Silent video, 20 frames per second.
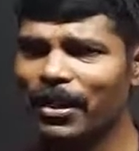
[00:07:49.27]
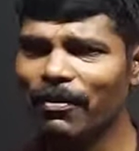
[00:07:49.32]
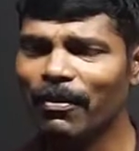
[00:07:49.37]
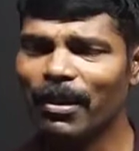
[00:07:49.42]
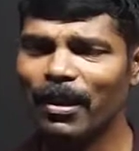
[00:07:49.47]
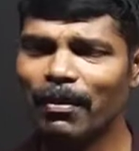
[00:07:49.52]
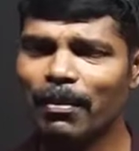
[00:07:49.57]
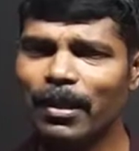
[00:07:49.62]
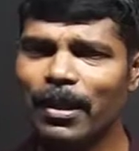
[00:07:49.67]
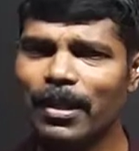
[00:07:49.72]

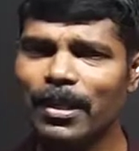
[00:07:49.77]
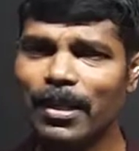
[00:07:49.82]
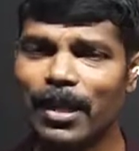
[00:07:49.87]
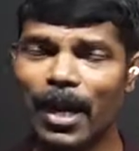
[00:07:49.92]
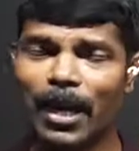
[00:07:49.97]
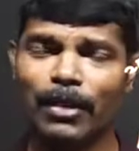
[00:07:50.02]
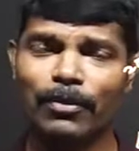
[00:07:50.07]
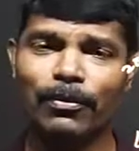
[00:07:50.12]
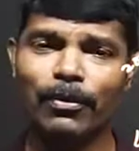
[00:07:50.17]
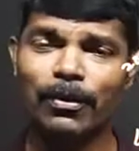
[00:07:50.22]
will be
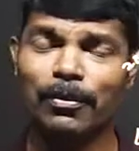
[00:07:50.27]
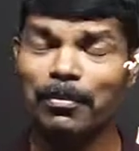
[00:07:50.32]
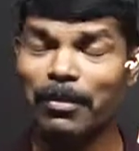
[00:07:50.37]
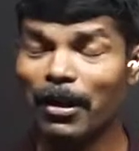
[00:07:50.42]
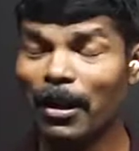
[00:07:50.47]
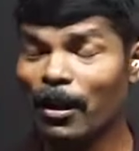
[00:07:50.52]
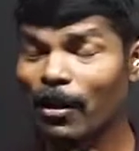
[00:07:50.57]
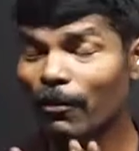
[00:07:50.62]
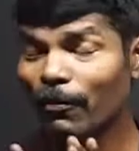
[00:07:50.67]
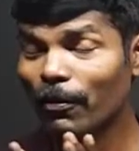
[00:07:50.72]

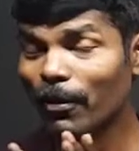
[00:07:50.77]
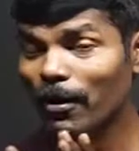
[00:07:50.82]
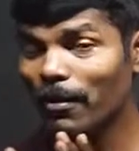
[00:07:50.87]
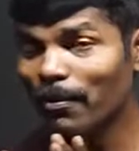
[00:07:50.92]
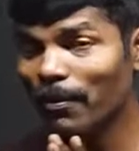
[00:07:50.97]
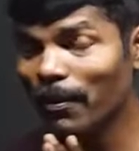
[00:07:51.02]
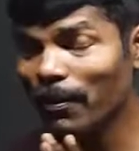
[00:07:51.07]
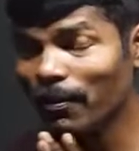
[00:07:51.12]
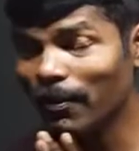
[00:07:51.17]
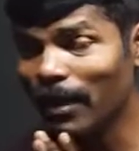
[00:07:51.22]
transformed
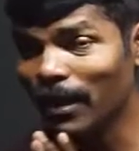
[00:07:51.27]
from